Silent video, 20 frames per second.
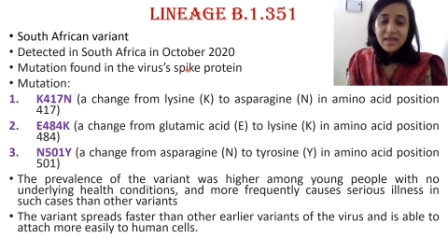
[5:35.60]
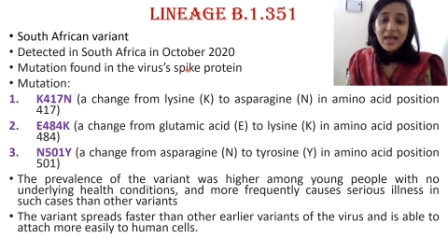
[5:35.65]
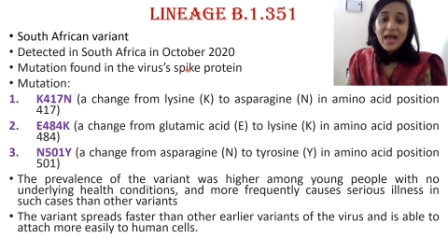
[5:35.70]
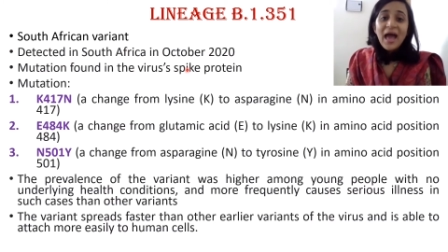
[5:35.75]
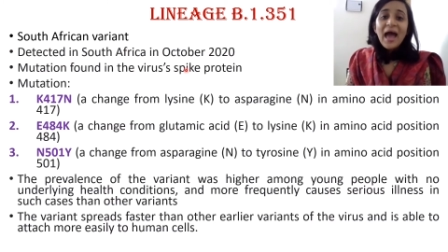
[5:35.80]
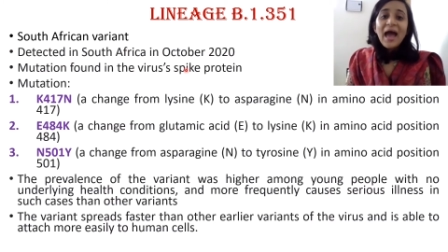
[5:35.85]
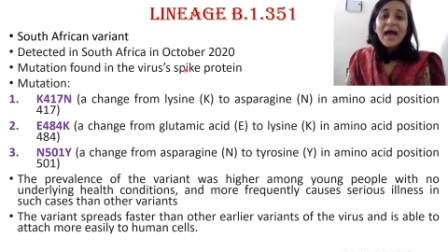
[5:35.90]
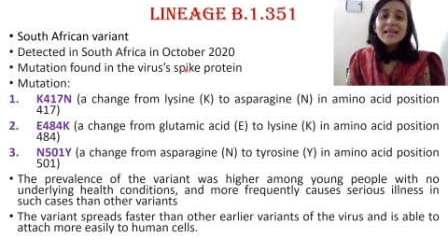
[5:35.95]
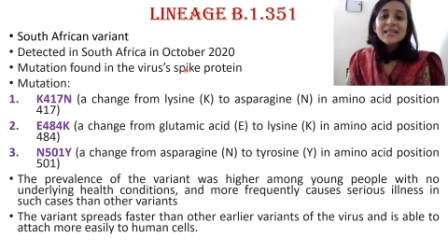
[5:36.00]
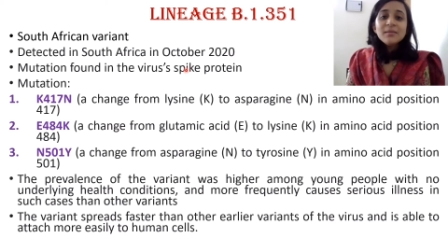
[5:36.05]

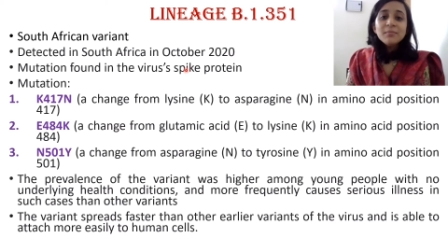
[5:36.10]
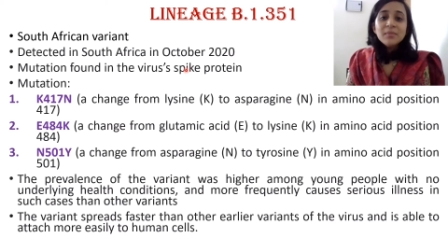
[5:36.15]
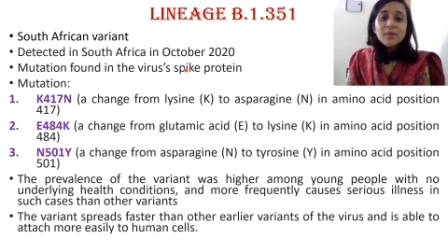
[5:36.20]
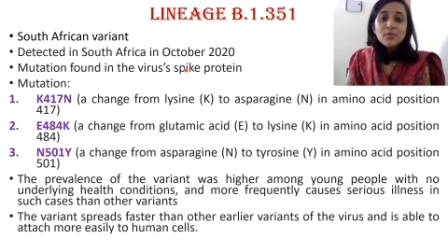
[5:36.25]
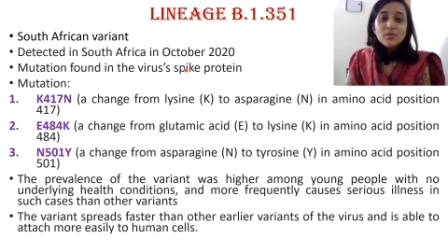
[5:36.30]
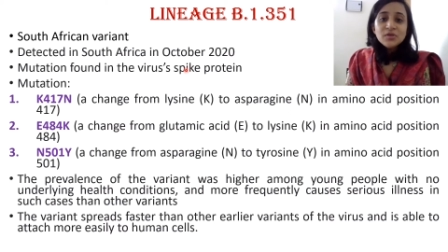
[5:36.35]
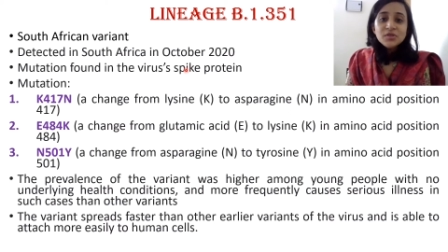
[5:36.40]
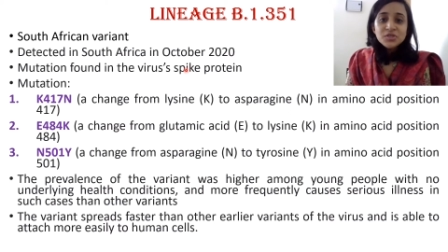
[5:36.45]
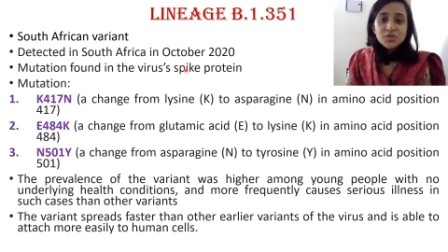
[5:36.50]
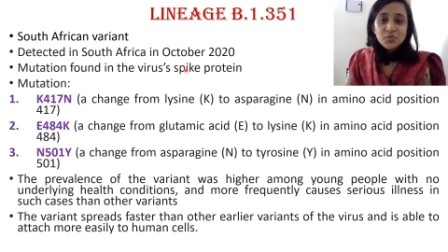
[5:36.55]
And the
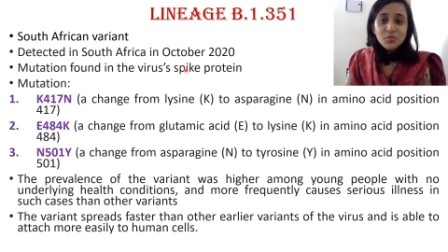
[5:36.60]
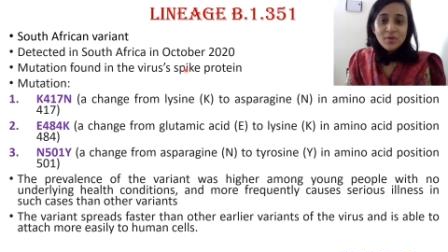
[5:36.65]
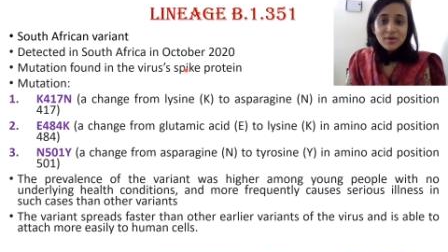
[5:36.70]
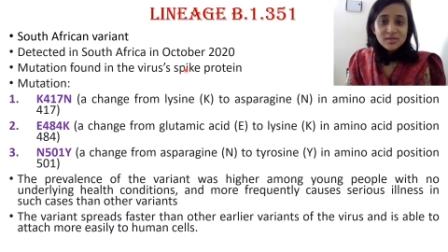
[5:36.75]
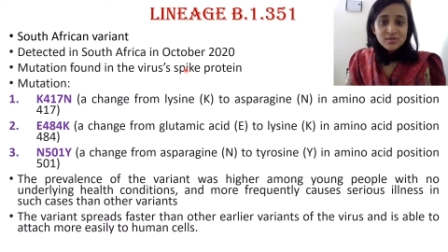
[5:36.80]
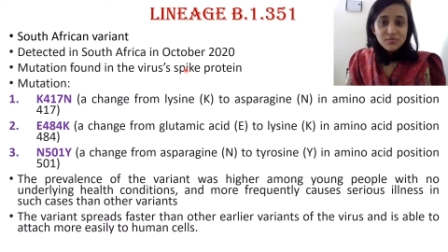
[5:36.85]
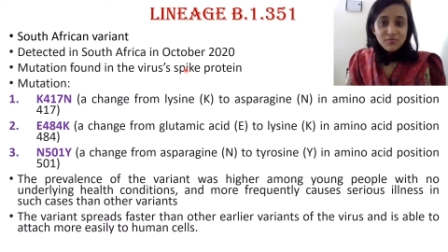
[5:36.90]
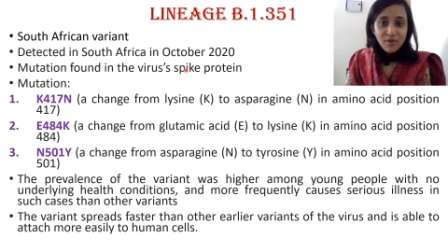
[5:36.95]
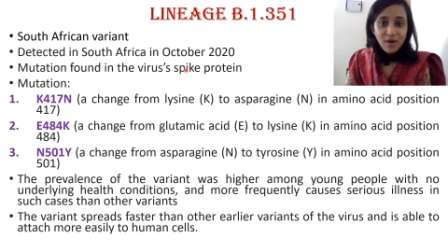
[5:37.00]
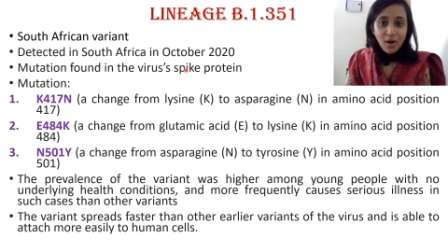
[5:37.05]
mutation was
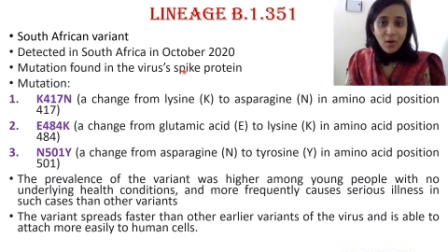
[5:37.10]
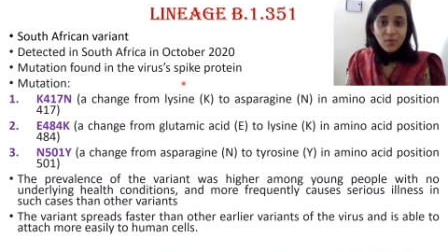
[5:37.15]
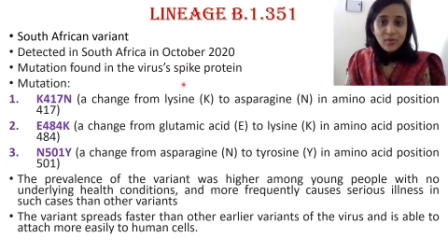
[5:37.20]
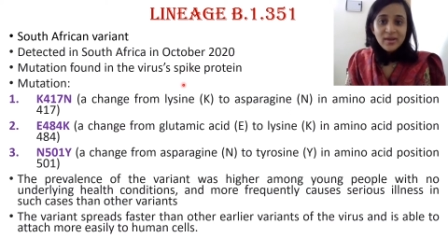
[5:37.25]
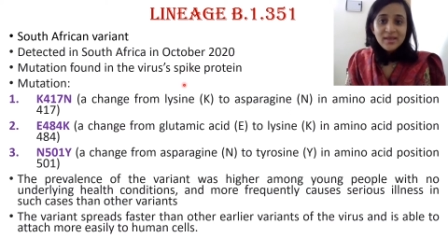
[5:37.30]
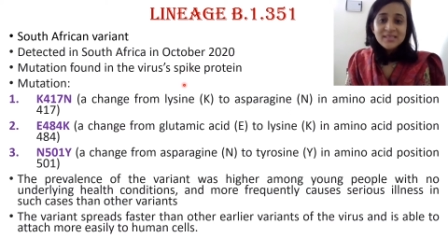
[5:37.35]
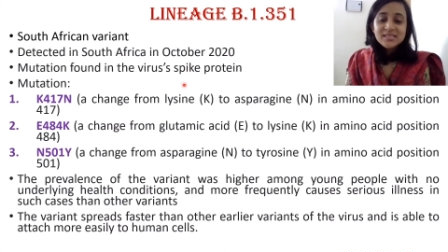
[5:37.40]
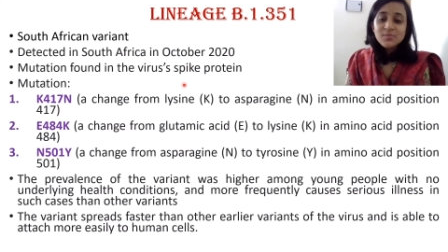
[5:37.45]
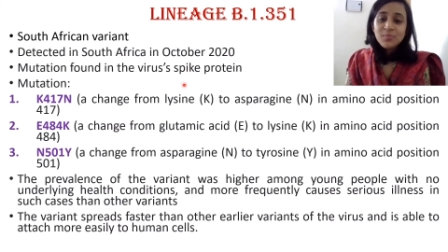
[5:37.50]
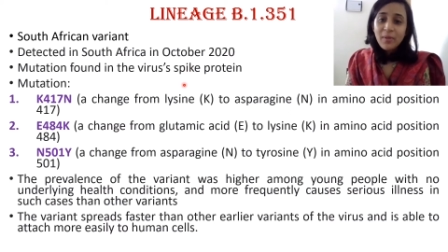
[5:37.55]
found in
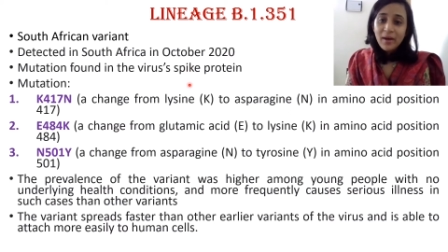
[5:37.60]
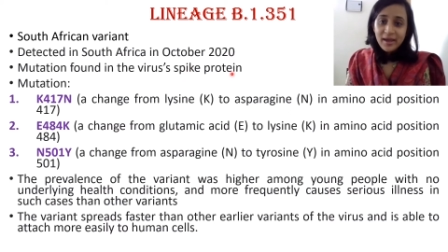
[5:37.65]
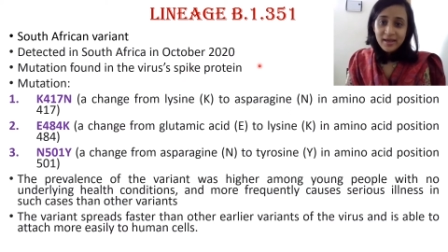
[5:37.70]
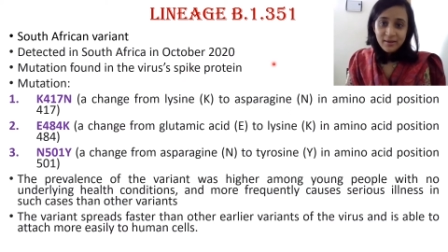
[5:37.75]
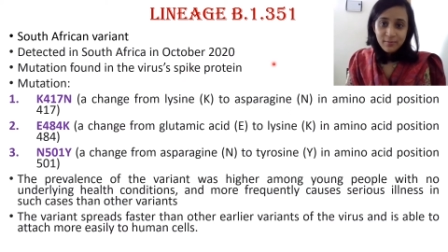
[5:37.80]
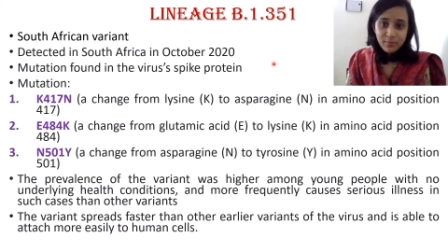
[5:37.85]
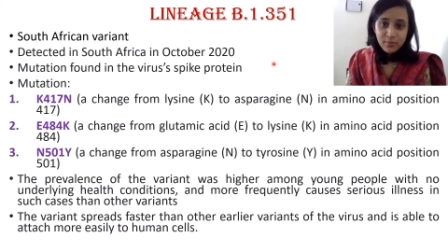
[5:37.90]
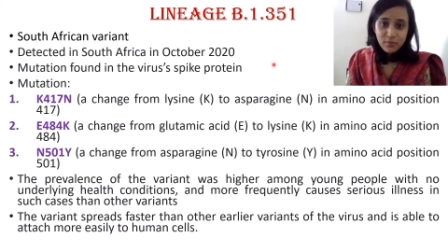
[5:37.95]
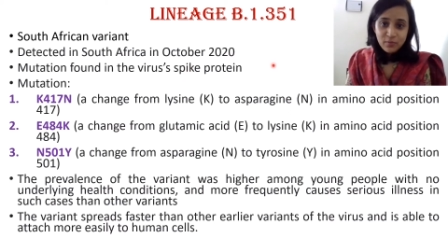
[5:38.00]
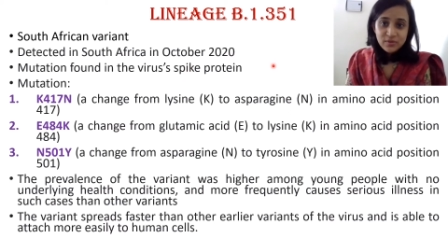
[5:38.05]
spike
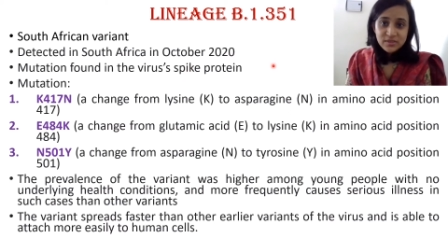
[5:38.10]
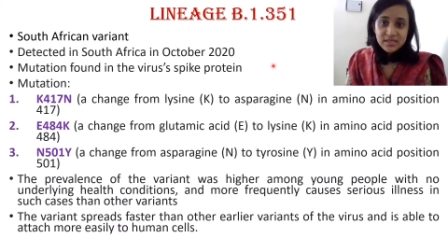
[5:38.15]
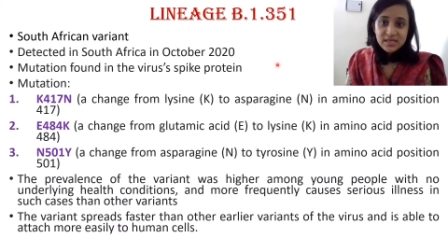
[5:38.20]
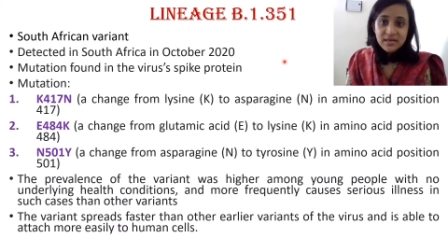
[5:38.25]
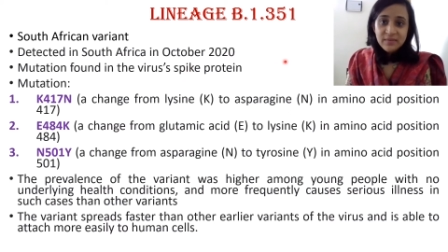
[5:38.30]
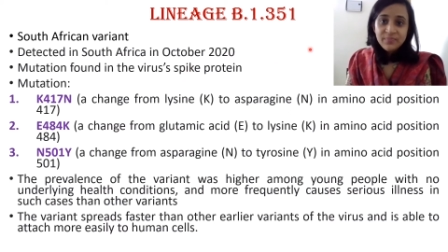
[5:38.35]
protein.